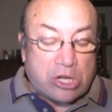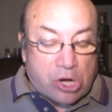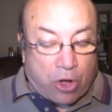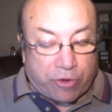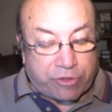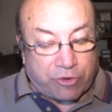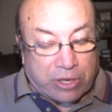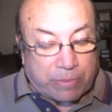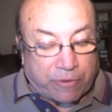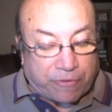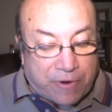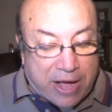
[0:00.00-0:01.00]
Also
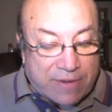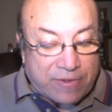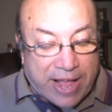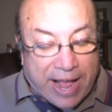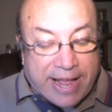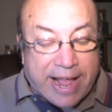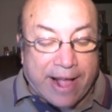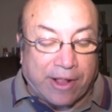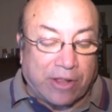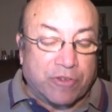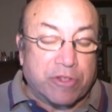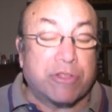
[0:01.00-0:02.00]
number 5, Hey
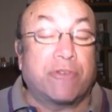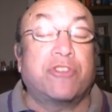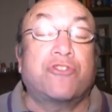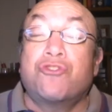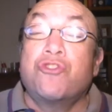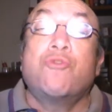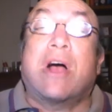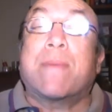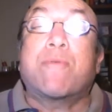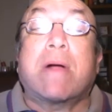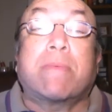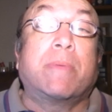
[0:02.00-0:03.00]
Elvis. Of the 2, I
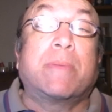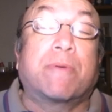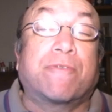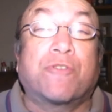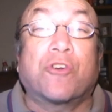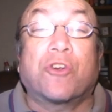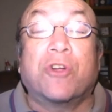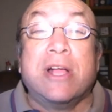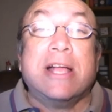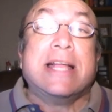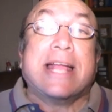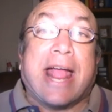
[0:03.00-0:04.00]
probably prefer
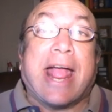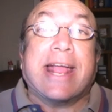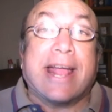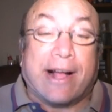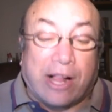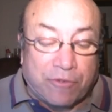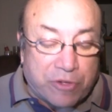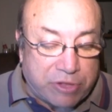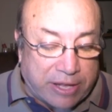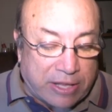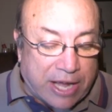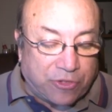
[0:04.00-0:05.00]
Hey Elvis.
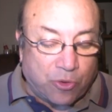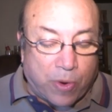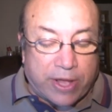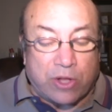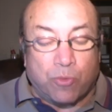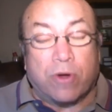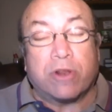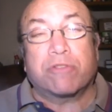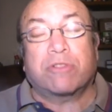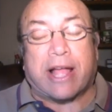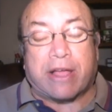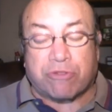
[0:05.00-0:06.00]
I like the way he won
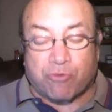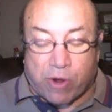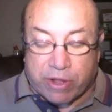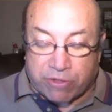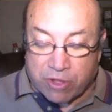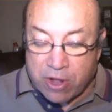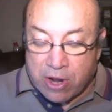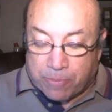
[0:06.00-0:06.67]
his last race.